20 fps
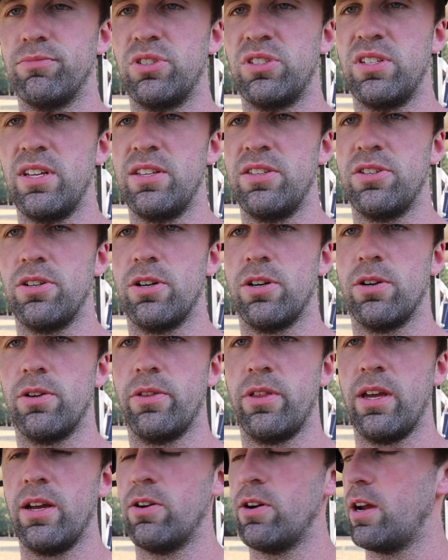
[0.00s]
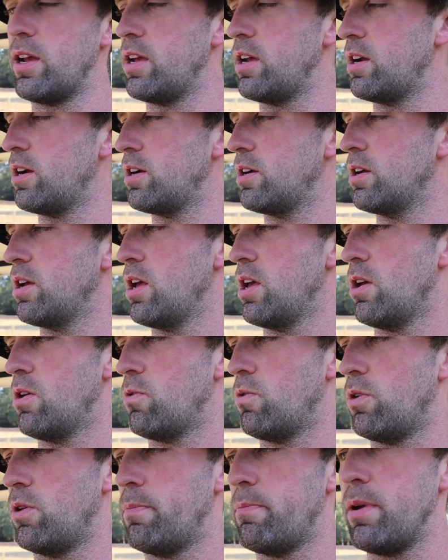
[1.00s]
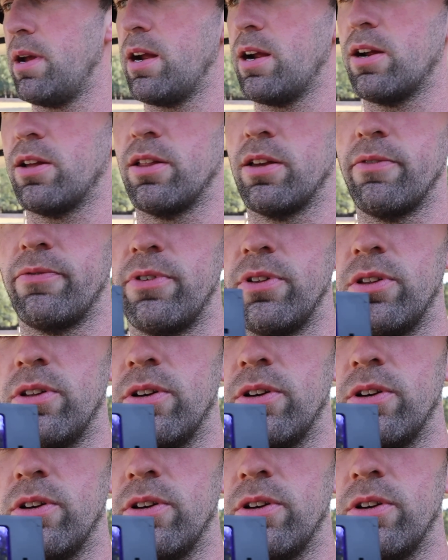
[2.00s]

sensor thing right here. Well, apparently if you